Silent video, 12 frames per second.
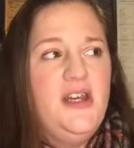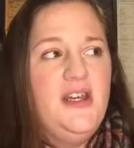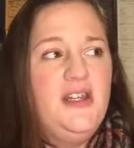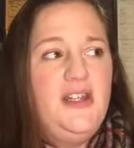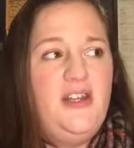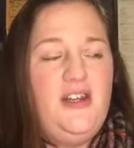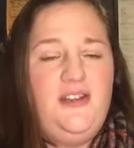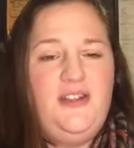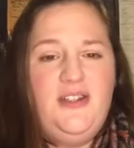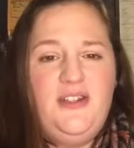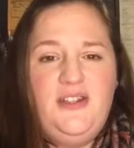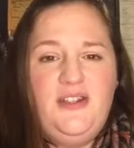you know
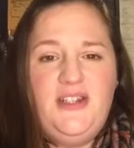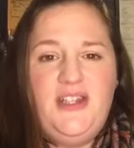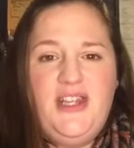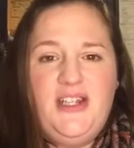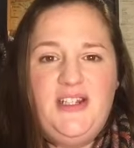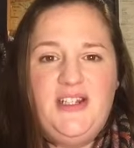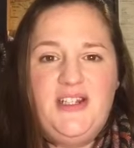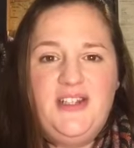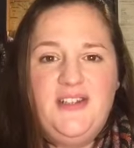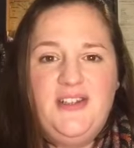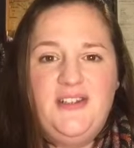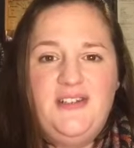there's, there's things
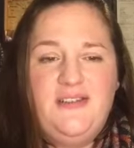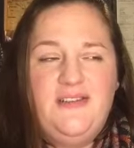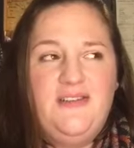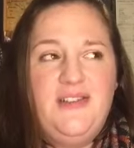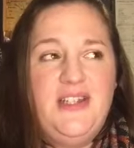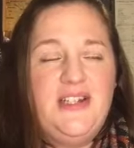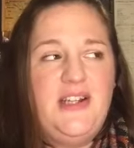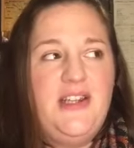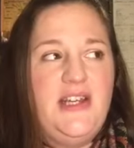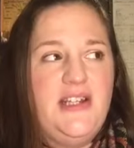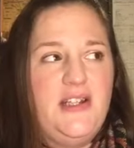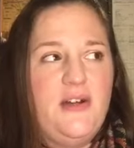things like
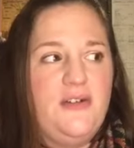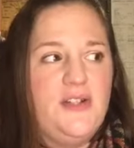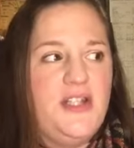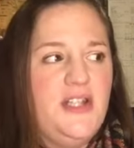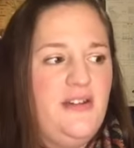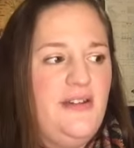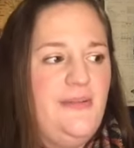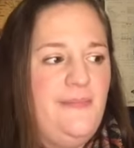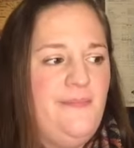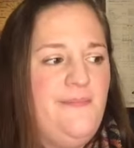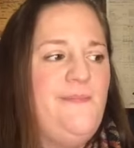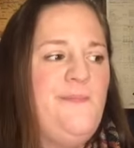that to consider.
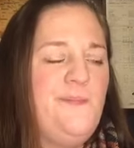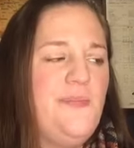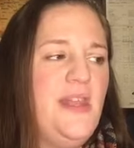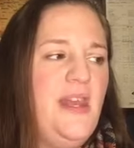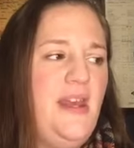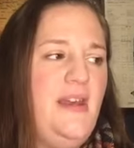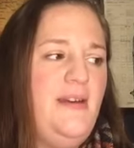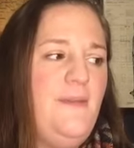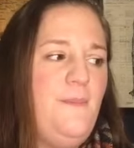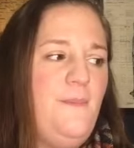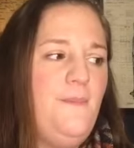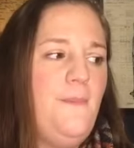
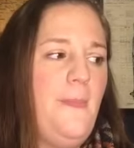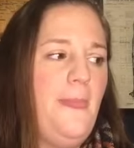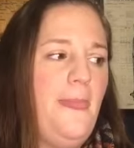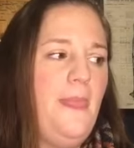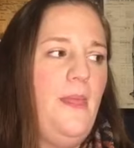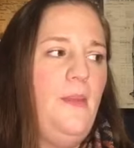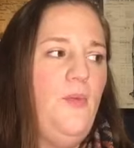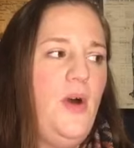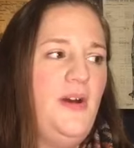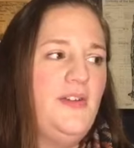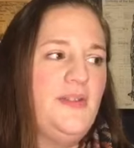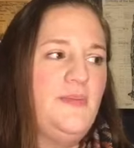Um, what
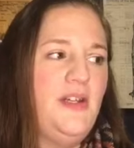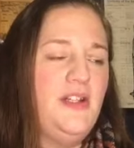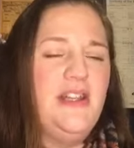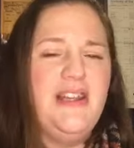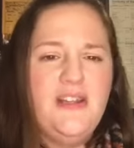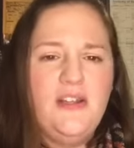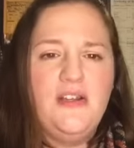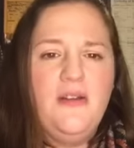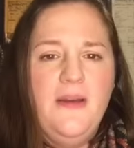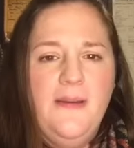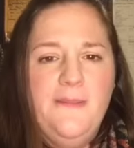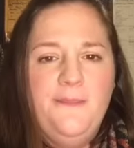else might like?
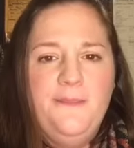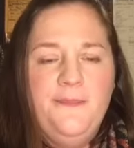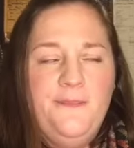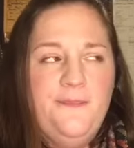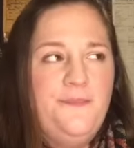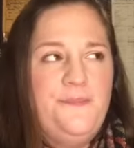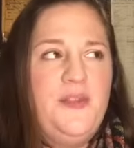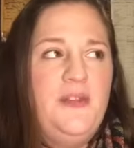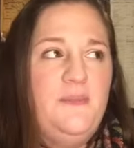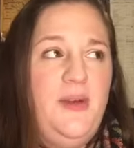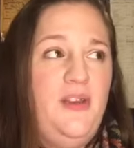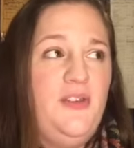
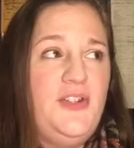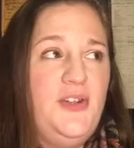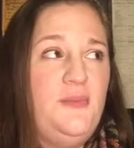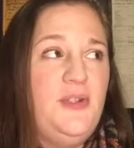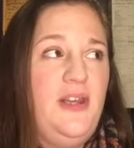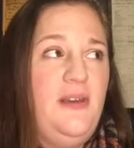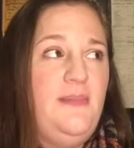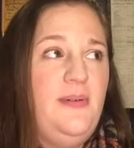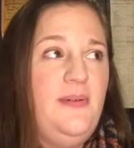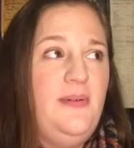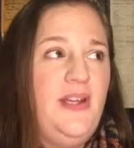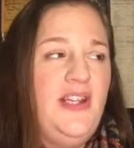My other top tip
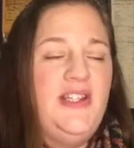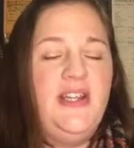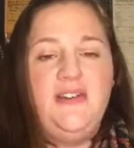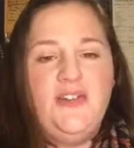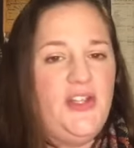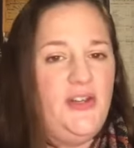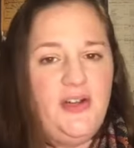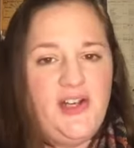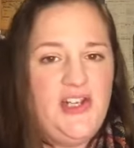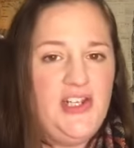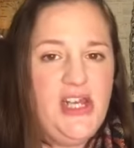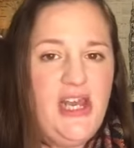it sounds so
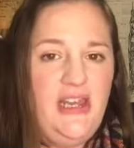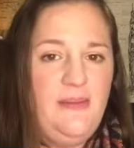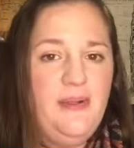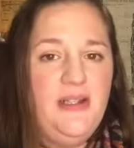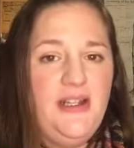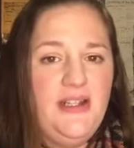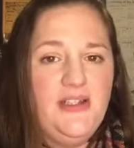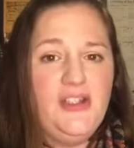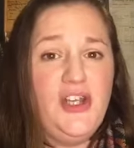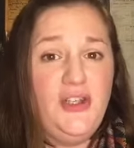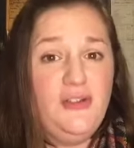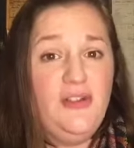cliche, but like
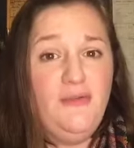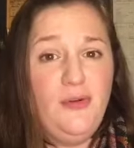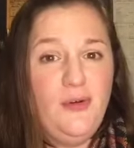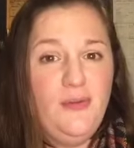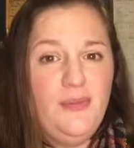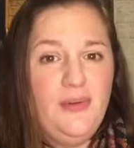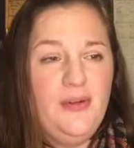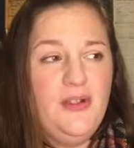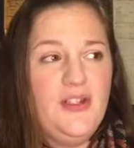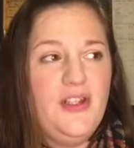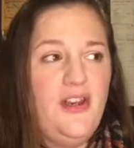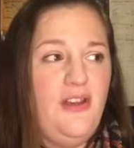don't give up.
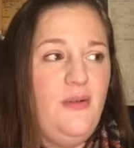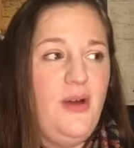So